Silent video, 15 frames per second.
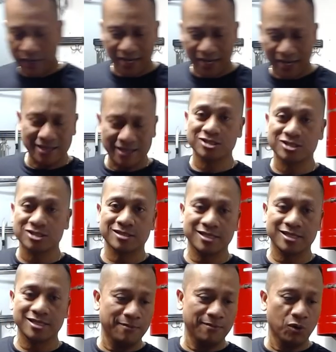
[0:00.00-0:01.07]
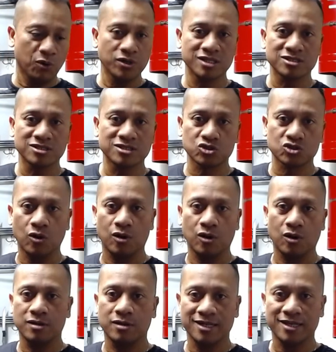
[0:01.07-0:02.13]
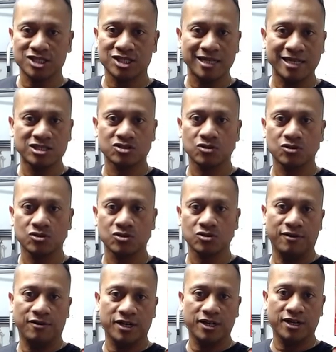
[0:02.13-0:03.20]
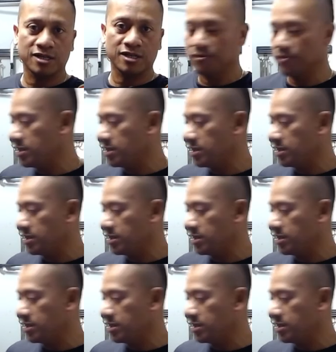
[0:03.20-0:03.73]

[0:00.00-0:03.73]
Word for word: any Cambodian store, Chinese store, get red curry.